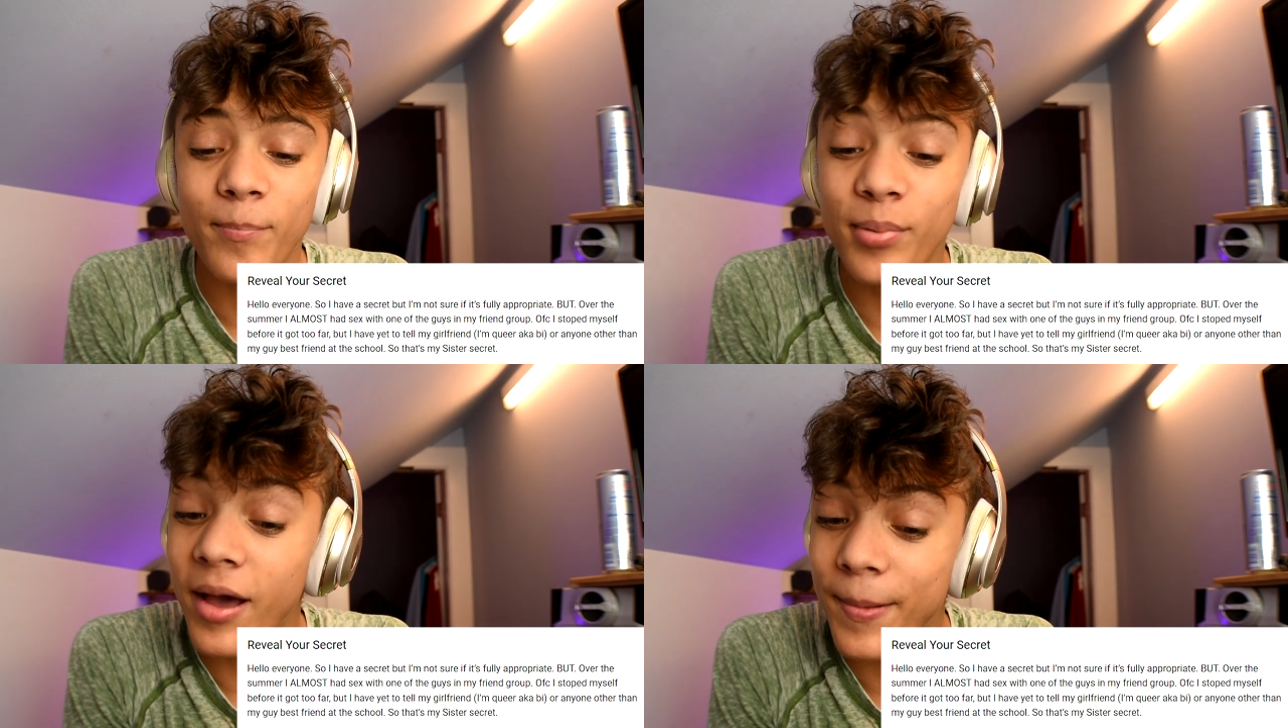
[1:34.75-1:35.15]

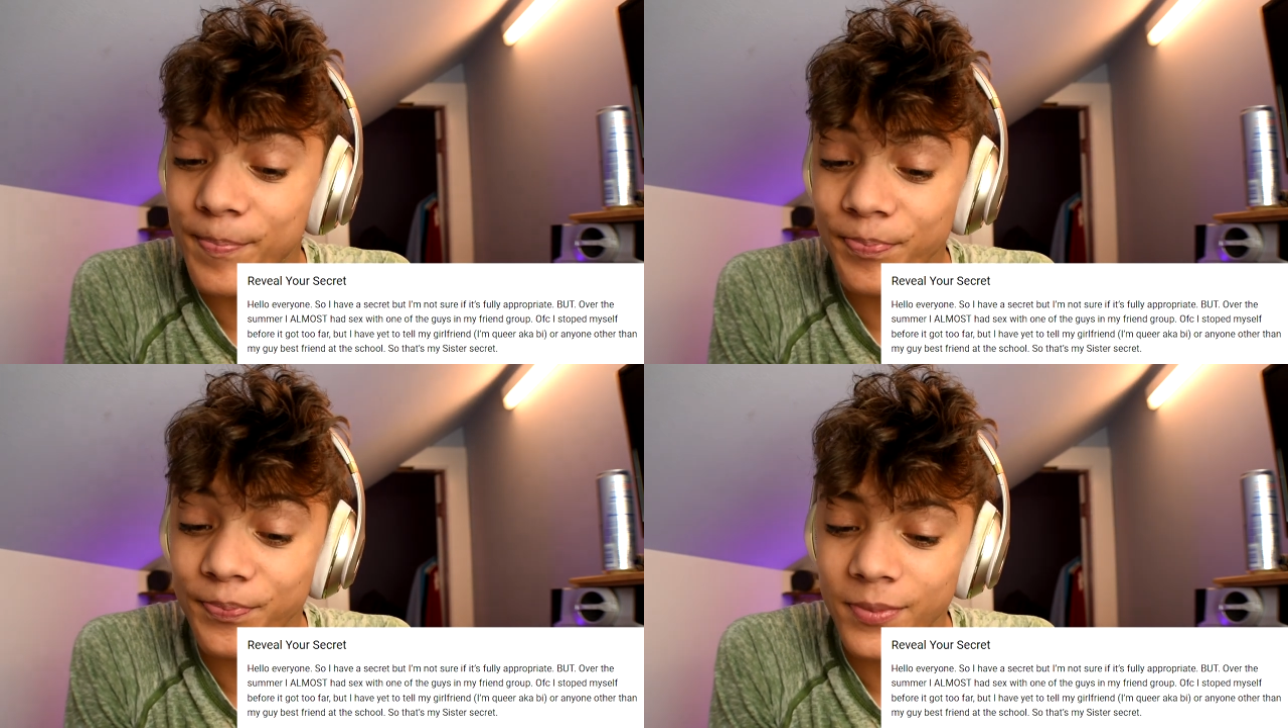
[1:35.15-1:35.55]
"But
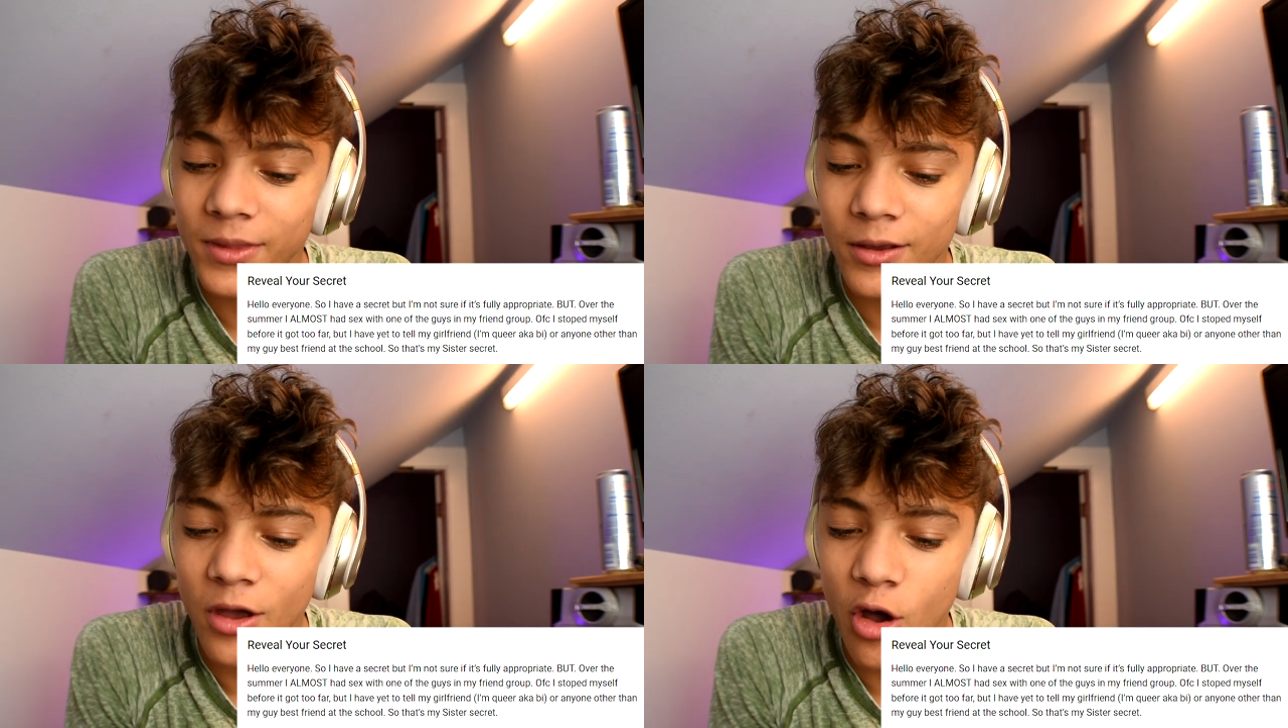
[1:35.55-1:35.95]

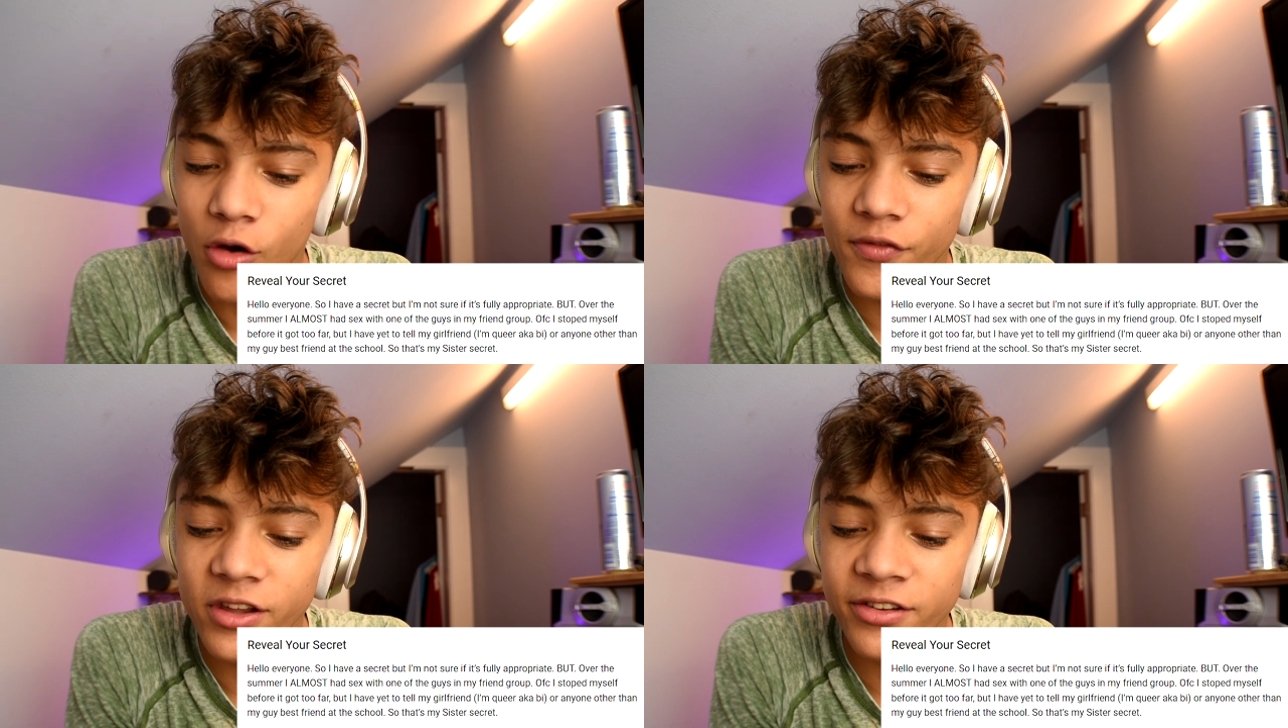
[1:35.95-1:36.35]

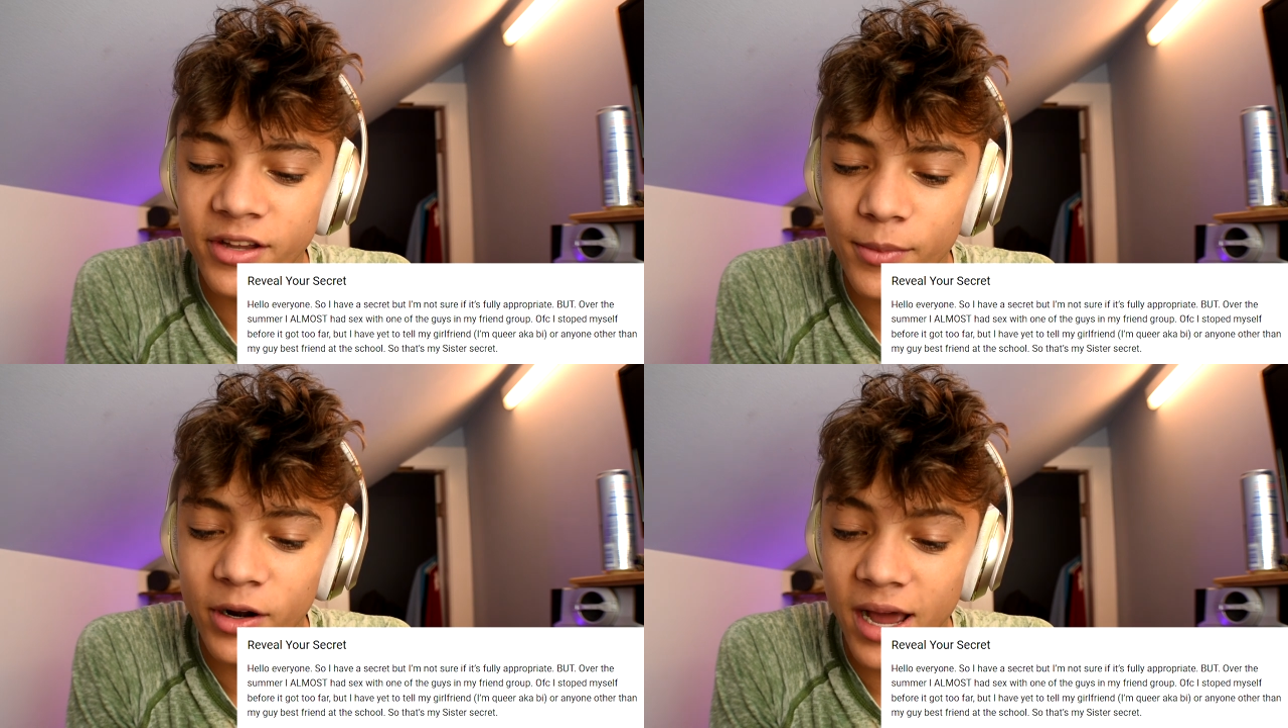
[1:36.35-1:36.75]
over the summer,